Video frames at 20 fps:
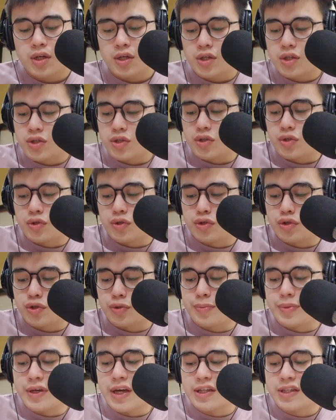So you should
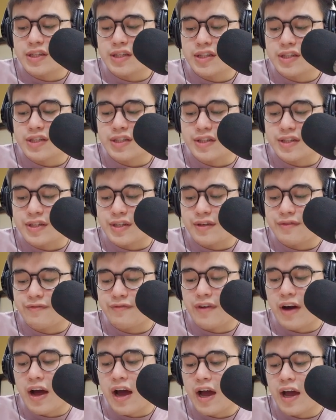be getting
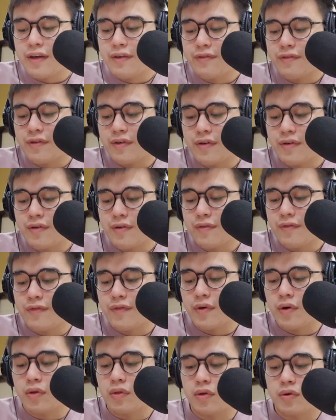35
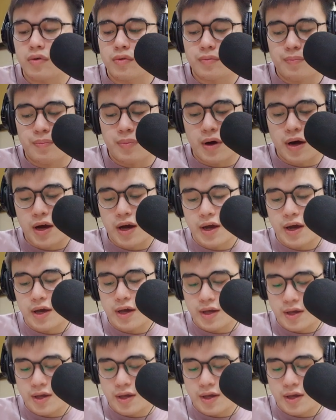followed by